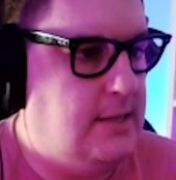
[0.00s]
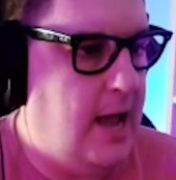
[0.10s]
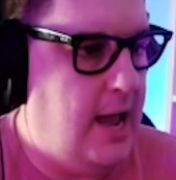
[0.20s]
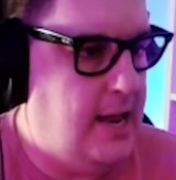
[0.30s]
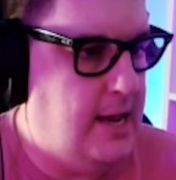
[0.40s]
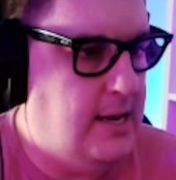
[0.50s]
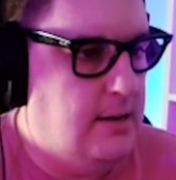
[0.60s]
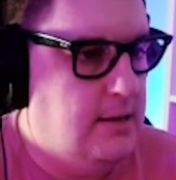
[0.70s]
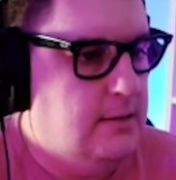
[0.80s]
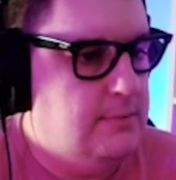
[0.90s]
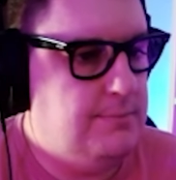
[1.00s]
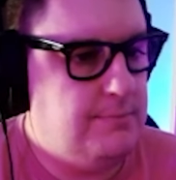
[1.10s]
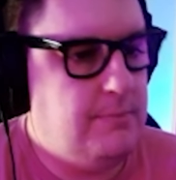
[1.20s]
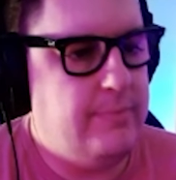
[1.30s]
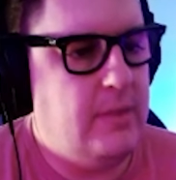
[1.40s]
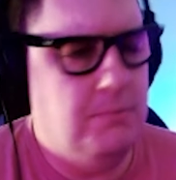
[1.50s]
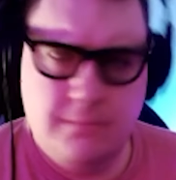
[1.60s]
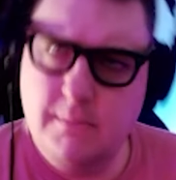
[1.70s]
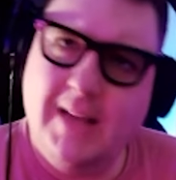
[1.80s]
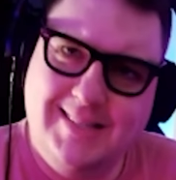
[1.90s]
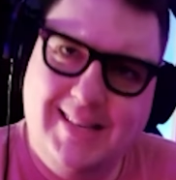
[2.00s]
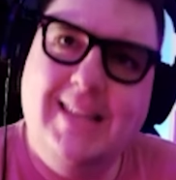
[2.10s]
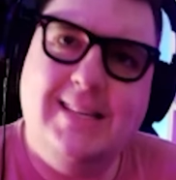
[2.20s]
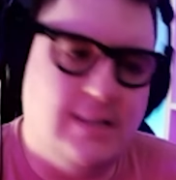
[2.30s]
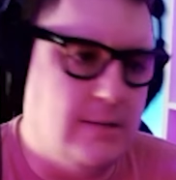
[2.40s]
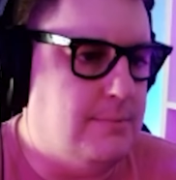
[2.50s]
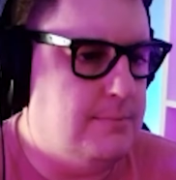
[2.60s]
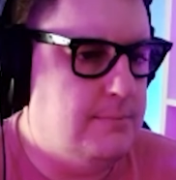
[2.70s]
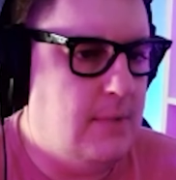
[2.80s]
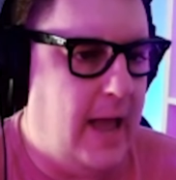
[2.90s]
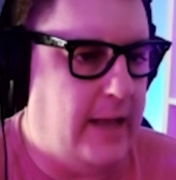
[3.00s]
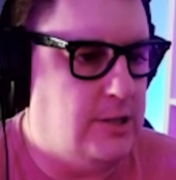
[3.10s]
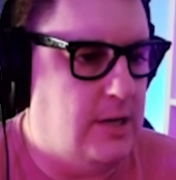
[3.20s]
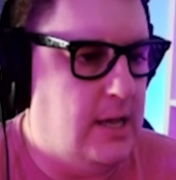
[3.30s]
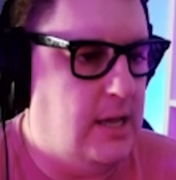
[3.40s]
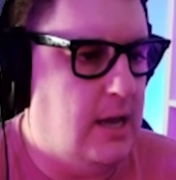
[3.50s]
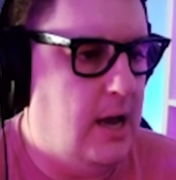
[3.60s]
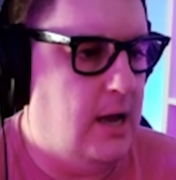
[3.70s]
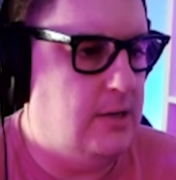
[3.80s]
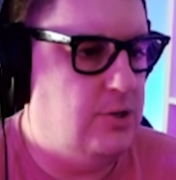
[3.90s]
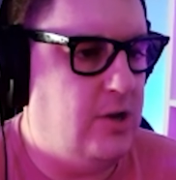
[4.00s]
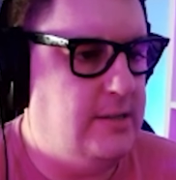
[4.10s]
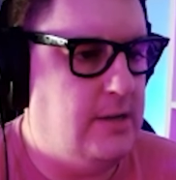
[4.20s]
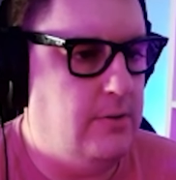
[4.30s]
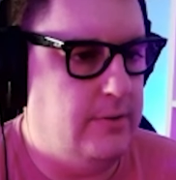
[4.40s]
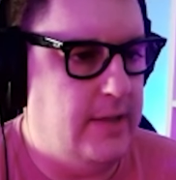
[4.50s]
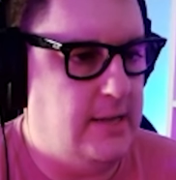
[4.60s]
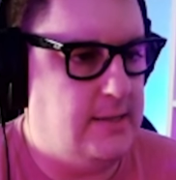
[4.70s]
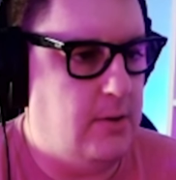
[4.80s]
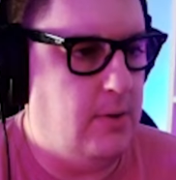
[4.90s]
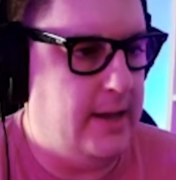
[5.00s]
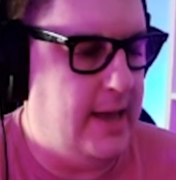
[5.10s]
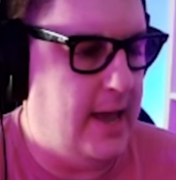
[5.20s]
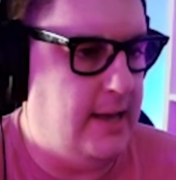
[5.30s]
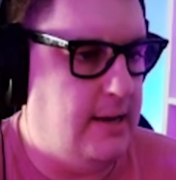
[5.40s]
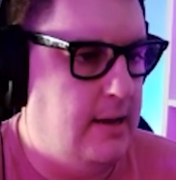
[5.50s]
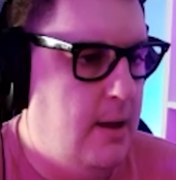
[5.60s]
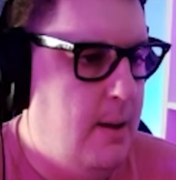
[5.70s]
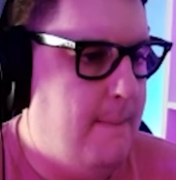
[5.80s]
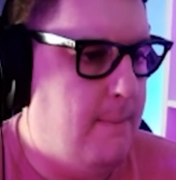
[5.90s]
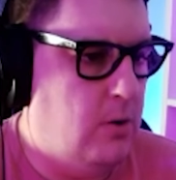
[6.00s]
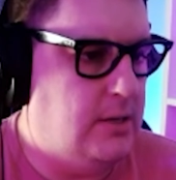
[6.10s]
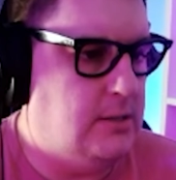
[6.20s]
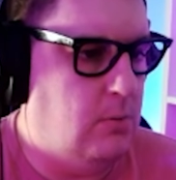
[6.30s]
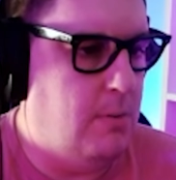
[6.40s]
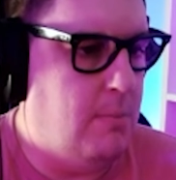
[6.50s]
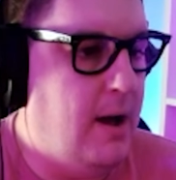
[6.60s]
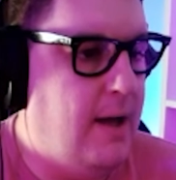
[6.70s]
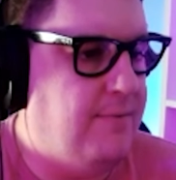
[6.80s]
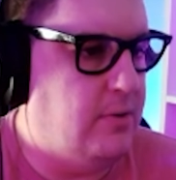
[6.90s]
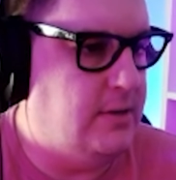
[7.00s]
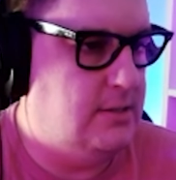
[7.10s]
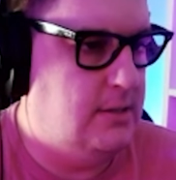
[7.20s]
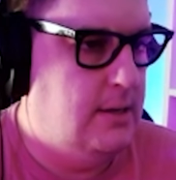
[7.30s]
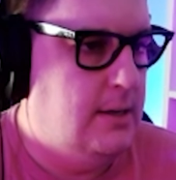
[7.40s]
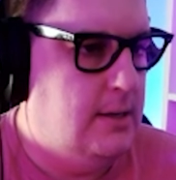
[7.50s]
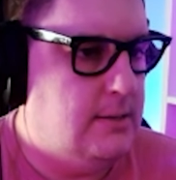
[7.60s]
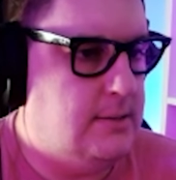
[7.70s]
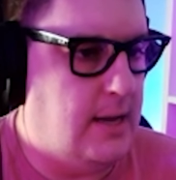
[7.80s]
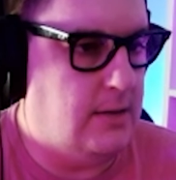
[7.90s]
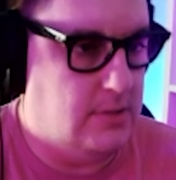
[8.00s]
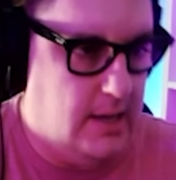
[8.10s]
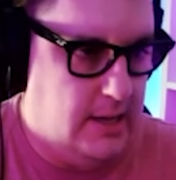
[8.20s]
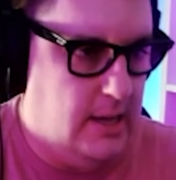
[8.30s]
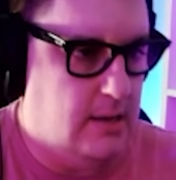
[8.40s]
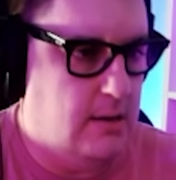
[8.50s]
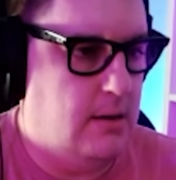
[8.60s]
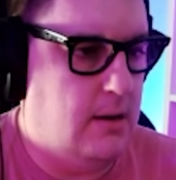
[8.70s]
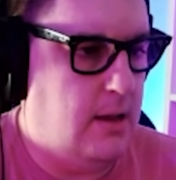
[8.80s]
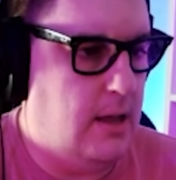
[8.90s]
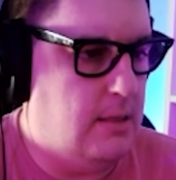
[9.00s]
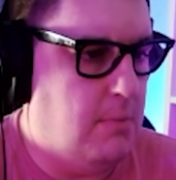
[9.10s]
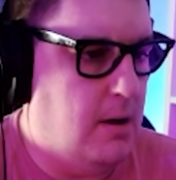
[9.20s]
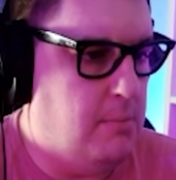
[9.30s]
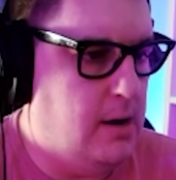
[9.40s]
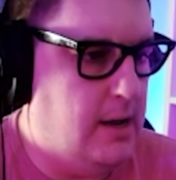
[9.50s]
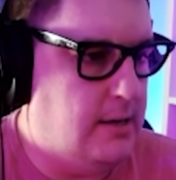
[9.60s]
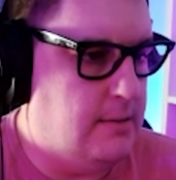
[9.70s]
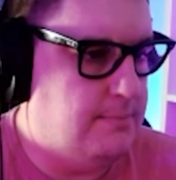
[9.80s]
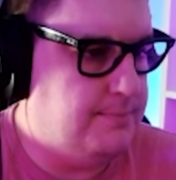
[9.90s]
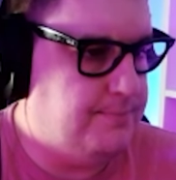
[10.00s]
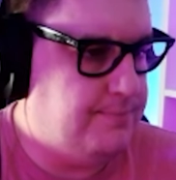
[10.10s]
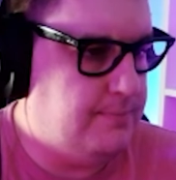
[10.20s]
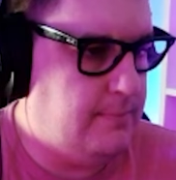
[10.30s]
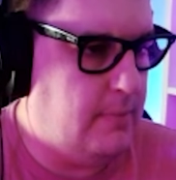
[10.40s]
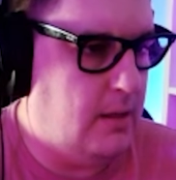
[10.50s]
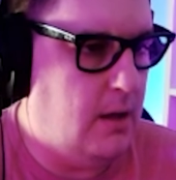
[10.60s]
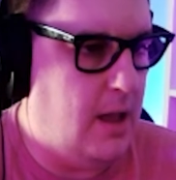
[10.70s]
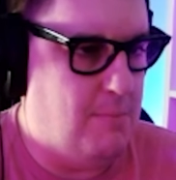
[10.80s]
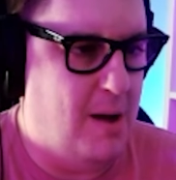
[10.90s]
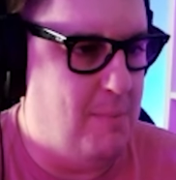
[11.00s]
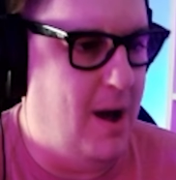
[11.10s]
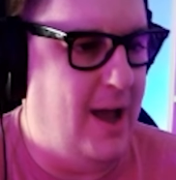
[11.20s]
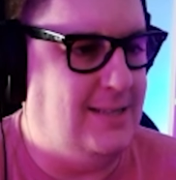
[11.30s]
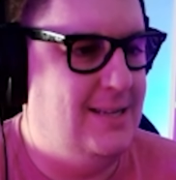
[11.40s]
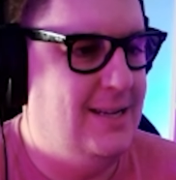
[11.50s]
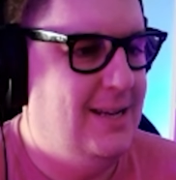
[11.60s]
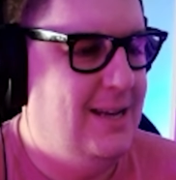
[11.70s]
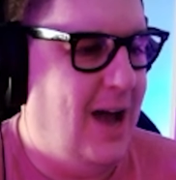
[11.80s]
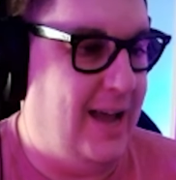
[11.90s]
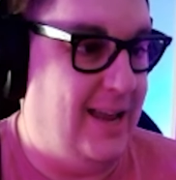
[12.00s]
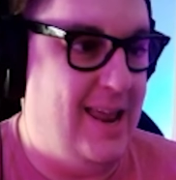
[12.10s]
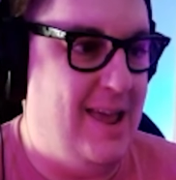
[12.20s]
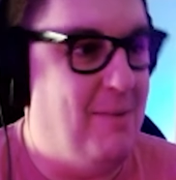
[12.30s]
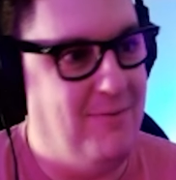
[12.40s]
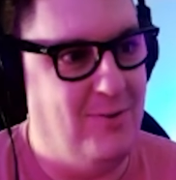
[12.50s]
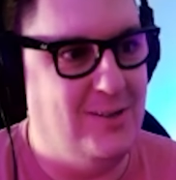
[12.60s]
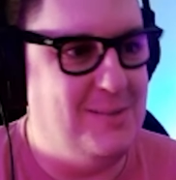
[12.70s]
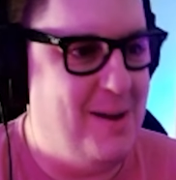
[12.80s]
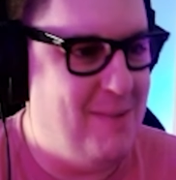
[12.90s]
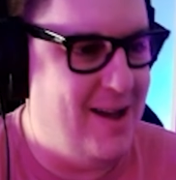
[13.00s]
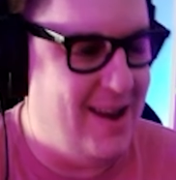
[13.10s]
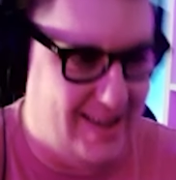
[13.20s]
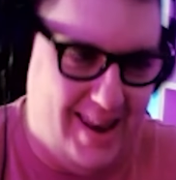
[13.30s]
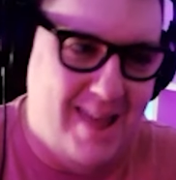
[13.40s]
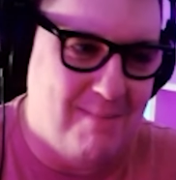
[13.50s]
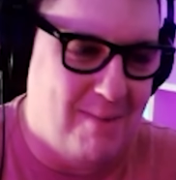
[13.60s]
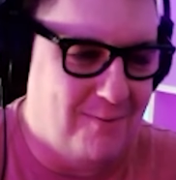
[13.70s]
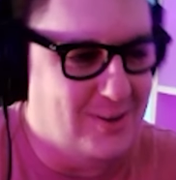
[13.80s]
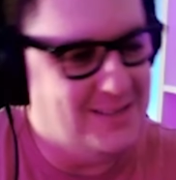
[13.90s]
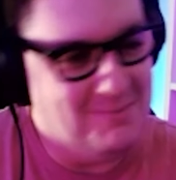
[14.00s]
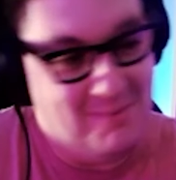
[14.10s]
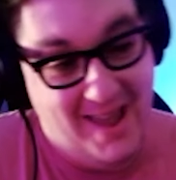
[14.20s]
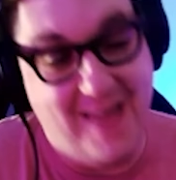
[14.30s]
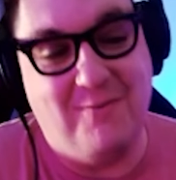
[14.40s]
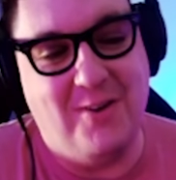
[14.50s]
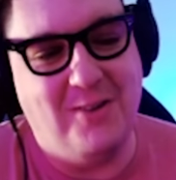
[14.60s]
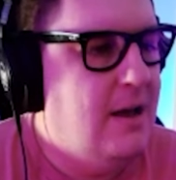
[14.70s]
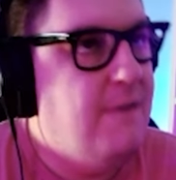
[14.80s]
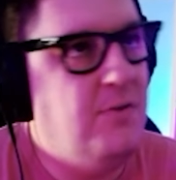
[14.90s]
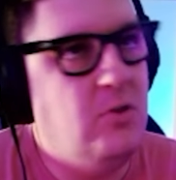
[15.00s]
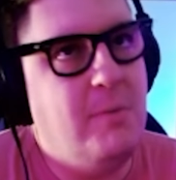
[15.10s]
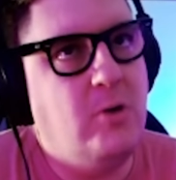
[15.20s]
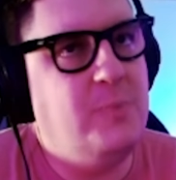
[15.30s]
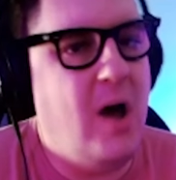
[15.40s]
a, a decent, actually, uh, side tone on there, so I can monitor what my voice sounds like in in my mind. In my mind, I can hear my voice in my mind. I can hear my voice in my headphones. For the most part,